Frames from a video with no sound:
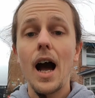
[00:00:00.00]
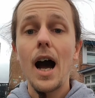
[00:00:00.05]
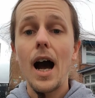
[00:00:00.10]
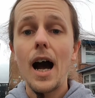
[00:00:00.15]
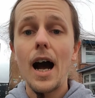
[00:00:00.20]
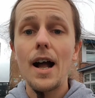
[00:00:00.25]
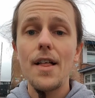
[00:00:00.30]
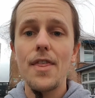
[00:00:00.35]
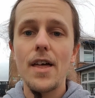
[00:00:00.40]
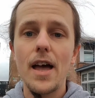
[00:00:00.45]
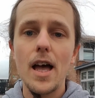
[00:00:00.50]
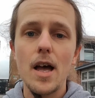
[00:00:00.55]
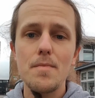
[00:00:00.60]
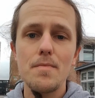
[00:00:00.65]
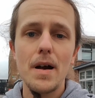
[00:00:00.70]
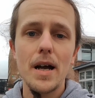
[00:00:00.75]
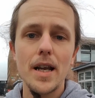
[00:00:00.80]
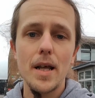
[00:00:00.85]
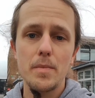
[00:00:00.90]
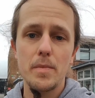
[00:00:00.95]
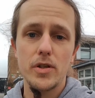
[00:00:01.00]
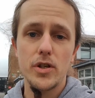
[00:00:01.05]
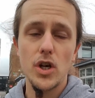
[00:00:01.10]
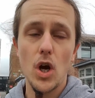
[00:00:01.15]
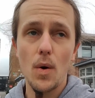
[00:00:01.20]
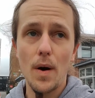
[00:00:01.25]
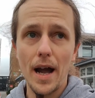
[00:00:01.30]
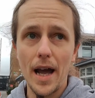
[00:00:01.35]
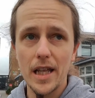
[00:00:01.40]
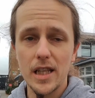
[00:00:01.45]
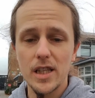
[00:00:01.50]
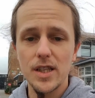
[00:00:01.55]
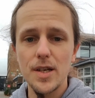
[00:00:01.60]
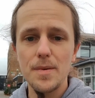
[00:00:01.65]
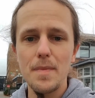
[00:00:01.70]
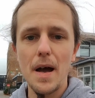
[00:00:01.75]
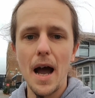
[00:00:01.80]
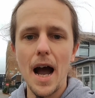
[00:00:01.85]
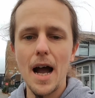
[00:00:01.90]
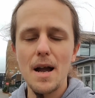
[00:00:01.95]
Hi there, my name's Jo
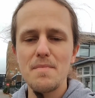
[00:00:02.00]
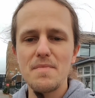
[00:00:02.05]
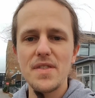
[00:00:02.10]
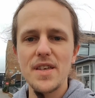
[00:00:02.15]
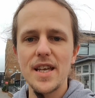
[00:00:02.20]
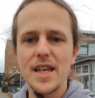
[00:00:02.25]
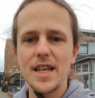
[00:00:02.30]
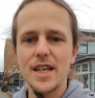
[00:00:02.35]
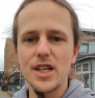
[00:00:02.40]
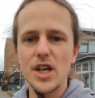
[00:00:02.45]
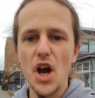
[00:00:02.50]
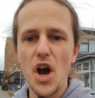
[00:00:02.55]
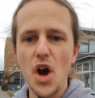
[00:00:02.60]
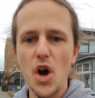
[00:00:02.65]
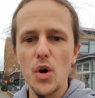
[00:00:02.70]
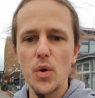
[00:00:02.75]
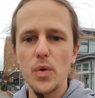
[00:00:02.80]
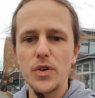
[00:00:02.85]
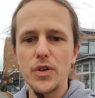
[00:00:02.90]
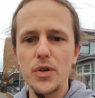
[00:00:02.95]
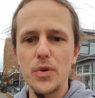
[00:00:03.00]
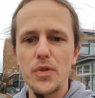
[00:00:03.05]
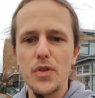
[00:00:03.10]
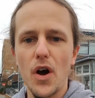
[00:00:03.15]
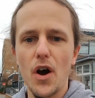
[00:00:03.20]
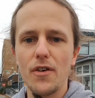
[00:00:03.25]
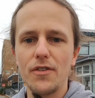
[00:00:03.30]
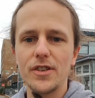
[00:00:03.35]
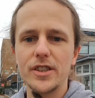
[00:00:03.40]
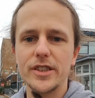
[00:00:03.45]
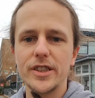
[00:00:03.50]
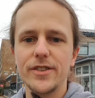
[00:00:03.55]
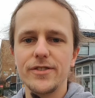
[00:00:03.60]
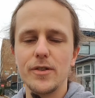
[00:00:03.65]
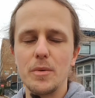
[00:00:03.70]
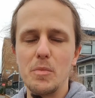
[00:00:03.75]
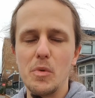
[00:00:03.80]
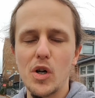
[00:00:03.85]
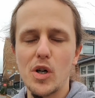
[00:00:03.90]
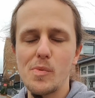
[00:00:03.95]
Haslam. I'm the co-youth officer for
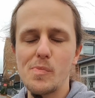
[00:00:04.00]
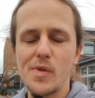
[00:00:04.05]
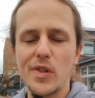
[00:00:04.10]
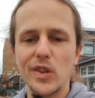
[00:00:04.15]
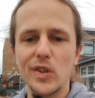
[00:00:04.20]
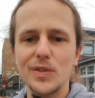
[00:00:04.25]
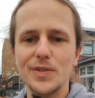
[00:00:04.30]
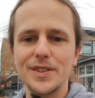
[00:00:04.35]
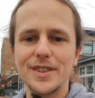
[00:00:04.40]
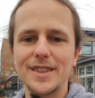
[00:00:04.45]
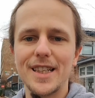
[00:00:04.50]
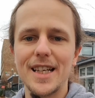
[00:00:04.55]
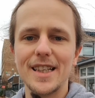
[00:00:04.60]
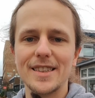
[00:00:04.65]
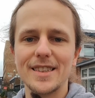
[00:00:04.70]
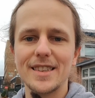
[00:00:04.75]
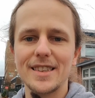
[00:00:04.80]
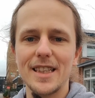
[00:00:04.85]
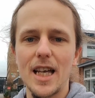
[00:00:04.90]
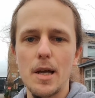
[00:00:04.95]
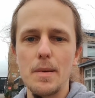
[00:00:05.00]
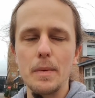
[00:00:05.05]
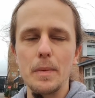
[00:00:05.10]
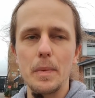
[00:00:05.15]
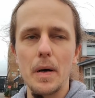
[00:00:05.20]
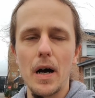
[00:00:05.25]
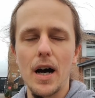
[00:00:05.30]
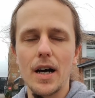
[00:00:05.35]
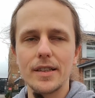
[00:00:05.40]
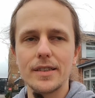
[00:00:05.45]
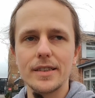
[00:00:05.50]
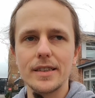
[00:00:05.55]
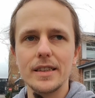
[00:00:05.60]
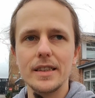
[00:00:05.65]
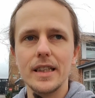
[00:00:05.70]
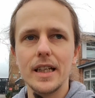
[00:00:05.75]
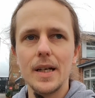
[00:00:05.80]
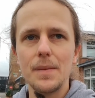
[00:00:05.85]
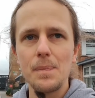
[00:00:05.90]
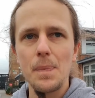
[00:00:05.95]
Morecambe Lunesdale's Labour Party,
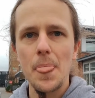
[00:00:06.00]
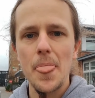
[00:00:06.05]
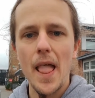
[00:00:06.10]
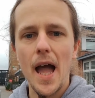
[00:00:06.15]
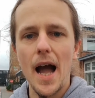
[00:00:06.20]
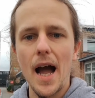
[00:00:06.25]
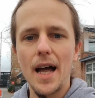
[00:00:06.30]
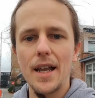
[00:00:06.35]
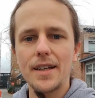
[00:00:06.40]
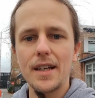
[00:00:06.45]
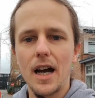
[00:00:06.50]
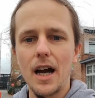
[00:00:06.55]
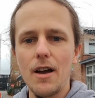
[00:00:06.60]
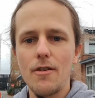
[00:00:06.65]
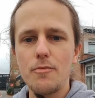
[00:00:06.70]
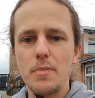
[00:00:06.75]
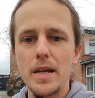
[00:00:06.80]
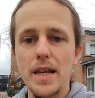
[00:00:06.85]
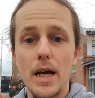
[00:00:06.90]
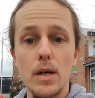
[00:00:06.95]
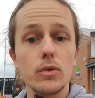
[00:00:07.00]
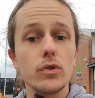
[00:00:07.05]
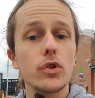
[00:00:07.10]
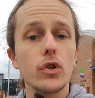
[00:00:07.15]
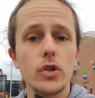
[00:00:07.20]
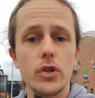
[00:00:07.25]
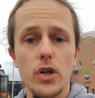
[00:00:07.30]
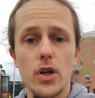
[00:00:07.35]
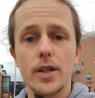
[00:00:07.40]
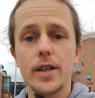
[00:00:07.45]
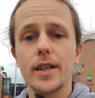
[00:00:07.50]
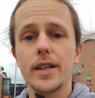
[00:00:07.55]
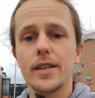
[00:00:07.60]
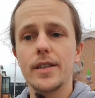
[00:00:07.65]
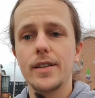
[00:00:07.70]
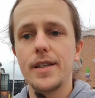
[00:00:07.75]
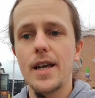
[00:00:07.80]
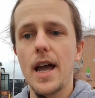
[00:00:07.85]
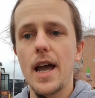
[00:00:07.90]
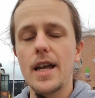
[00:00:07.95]
and I've been out door knocking
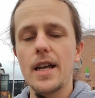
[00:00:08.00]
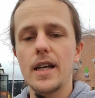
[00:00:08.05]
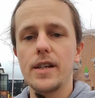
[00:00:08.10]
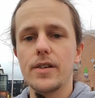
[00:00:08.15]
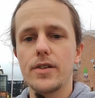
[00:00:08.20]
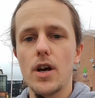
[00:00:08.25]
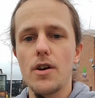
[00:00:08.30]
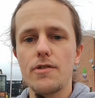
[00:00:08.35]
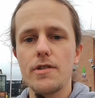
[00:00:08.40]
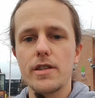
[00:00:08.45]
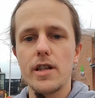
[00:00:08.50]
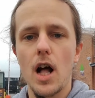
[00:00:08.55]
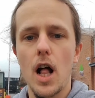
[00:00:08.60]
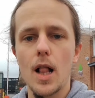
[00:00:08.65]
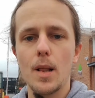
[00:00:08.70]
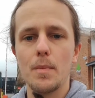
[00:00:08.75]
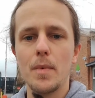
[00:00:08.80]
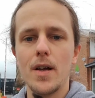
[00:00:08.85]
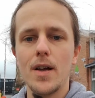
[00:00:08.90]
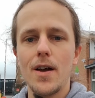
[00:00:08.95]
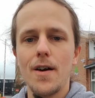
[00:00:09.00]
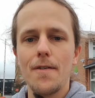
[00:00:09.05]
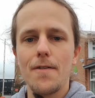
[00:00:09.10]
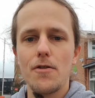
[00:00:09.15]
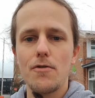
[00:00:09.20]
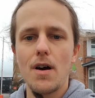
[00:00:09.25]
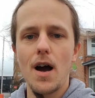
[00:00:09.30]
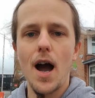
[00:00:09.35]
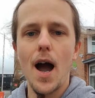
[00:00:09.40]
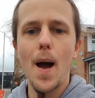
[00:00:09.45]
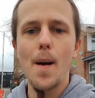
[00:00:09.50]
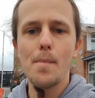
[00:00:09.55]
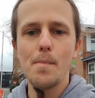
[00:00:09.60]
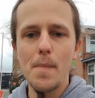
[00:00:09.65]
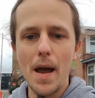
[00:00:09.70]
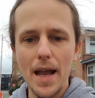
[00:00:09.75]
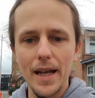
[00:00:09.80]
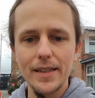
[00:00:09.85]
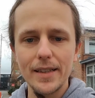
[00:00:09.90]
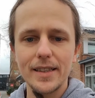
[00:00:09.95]
today in Torres Home for our
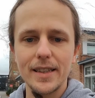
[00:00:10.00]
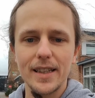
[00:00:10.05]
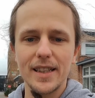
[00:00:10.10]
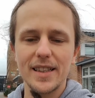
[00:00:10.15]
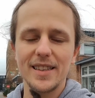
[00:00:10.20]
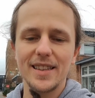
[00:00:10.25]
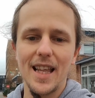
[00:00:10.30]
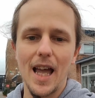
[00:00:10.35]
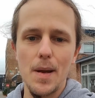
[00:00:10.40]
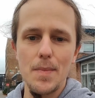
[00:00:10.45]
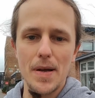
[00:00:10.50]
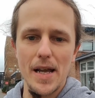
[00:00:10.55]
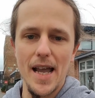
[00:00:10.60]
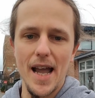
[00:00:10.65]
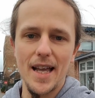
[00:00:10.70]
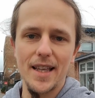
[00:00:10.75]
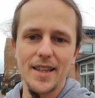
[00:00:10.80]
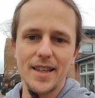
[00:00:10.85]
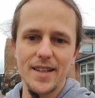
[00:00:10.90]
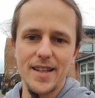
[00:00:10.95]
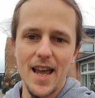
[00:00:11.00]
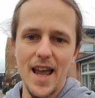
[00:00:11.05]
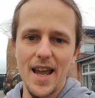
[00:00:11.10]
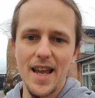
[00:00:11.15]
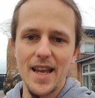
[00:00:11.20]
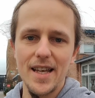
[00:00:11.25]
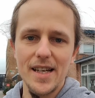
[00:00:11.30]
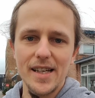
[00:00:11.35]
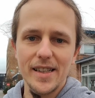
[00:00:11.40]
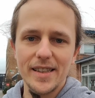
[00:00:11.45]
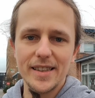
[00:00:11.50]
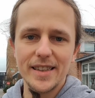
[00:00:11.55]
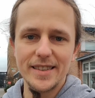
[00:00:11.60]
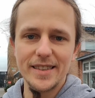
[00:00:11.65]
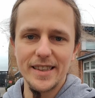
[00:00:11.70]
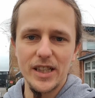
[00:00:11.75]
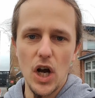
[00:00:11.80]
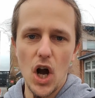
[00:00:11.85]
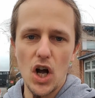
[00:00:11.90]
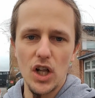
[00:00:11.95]
amazing Labour candidate
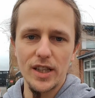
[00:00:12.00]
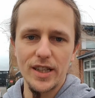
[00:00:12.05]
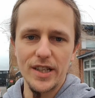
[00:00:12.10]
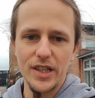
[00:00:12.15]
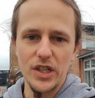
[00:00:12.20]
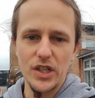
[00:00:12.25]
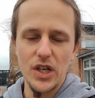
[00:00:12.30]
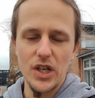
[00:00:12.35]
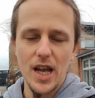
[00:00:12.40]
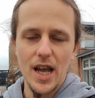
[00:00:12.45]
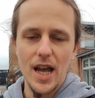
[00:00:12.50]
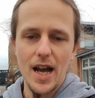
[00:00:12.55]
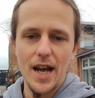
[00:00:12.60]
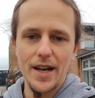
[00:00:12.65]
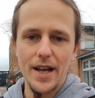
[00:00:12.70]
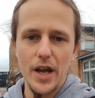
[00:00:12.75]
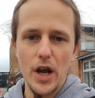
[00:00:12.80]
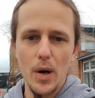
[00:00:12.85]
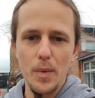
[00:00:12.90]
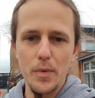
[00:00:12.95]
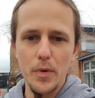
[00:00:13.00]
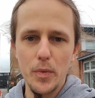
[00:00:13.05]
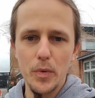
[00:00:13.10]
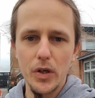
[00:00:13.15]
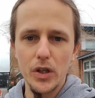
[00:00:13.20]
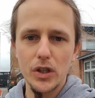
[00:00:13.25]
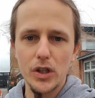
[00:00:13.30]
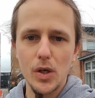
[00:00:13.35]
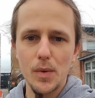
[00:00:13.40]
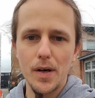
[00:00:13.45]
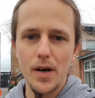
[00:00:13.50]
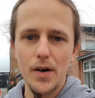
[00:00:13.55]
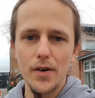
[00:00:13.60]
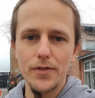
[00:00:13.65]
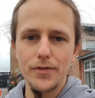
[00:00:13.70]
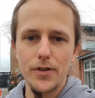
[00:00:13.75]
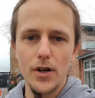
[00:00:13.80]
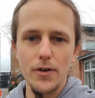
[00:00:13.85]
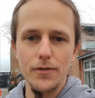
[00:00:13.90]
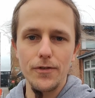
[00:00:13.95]
Lizzi Collinge, and I hope you all go out and
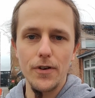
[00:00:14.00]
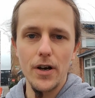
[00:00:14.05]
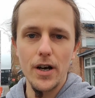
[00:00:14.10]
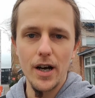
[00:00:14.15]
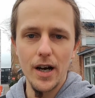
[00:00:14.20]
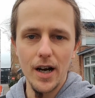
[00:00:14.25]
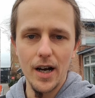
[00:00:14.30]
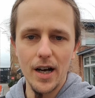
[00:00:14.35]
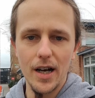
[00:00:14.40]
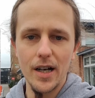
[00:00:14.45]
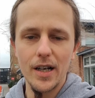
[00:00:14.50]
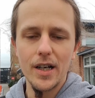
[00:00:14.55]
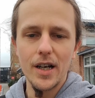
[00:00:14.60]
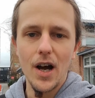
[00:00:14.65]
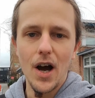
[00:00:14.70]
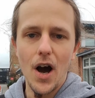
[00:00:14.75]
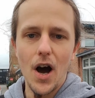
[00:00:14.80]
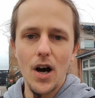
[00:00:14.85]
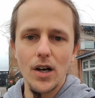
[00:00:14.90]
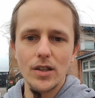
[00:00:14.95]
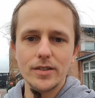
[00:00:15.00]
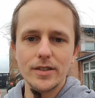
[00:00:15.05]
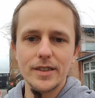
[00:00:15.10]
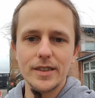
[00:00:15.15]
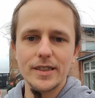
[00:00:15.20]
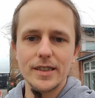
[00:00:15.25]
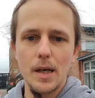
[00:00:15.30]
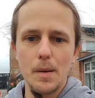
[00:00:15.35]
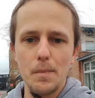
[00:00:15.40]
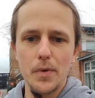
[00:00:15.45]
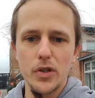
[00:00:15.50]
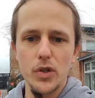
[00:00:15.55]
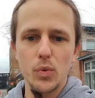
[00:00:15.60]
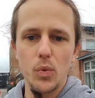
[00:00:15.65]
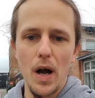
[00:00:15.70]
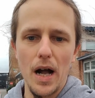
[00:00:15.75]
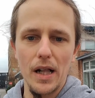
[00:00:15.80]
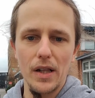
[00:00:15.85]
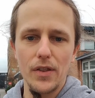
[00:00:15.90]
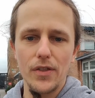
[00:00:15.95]
vote for her on December
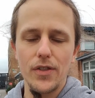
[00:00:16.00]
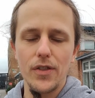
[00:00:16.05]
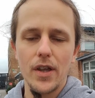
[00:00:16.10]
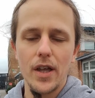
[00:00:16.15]
12th.